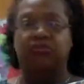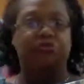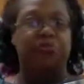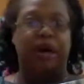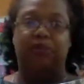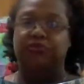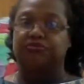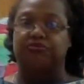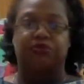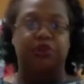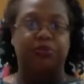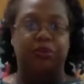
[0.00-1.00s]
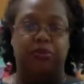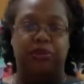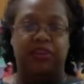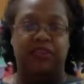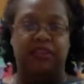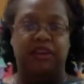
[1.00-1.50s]
about a few
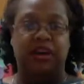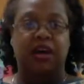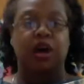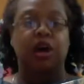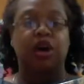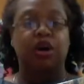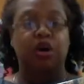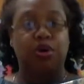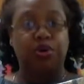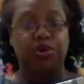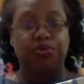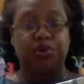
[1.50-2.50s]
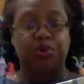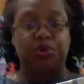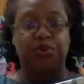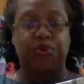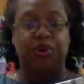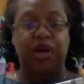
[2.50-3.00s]
moments, go through,